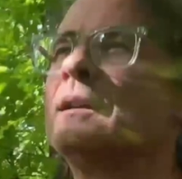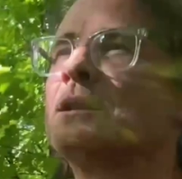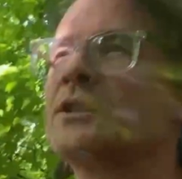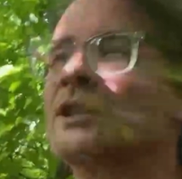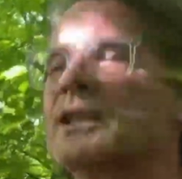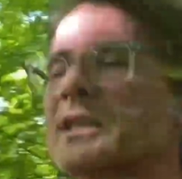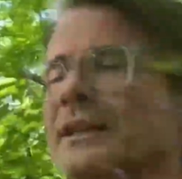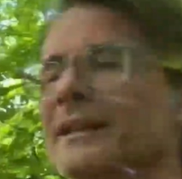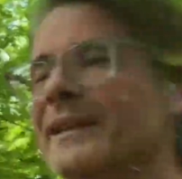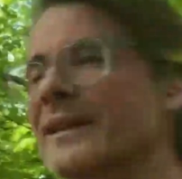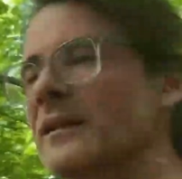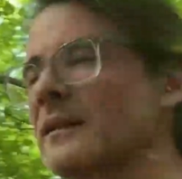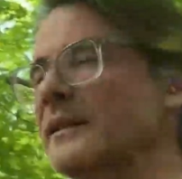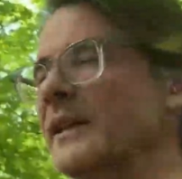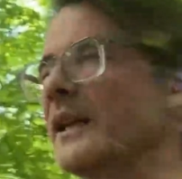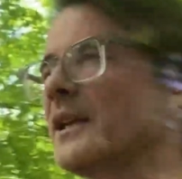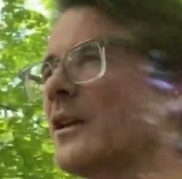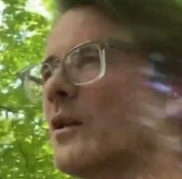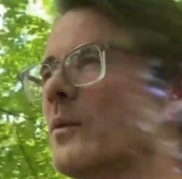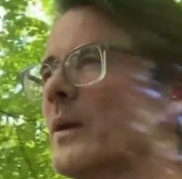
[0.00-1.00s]
just a little
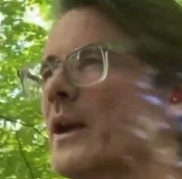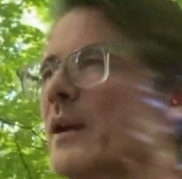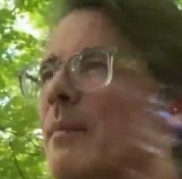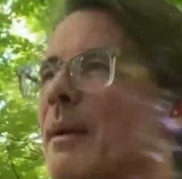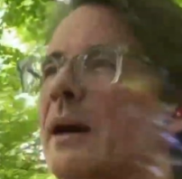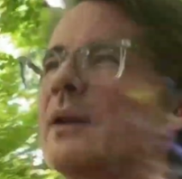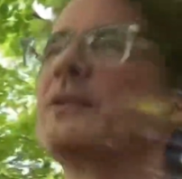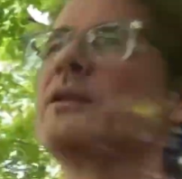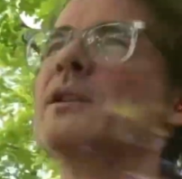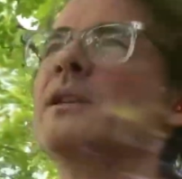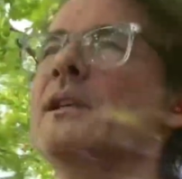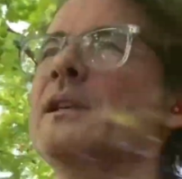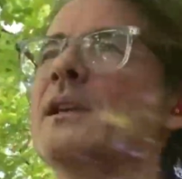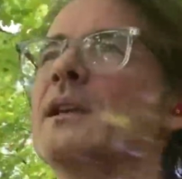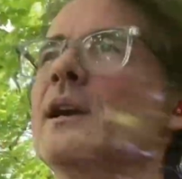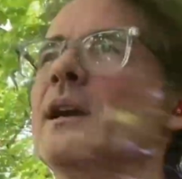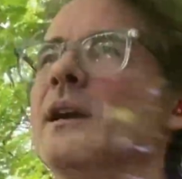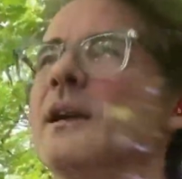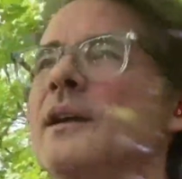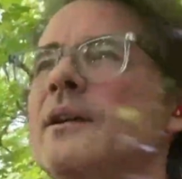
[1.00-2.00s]
takeaway about
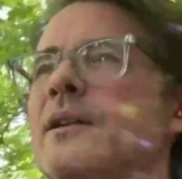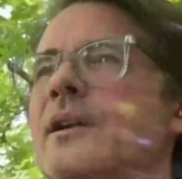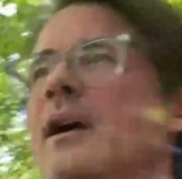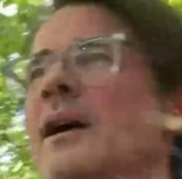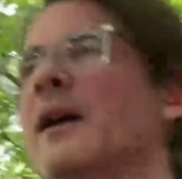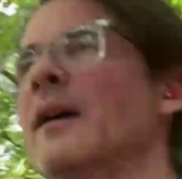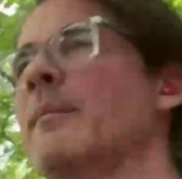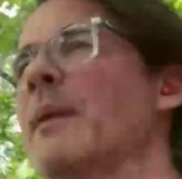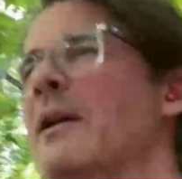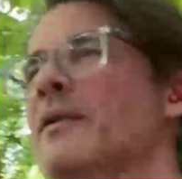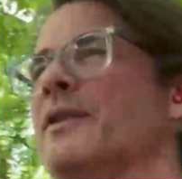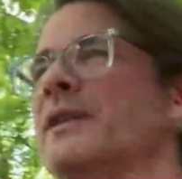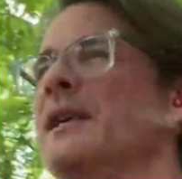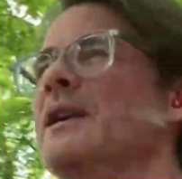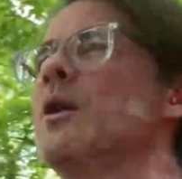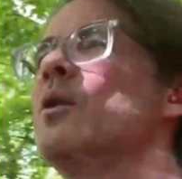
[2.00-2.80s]
the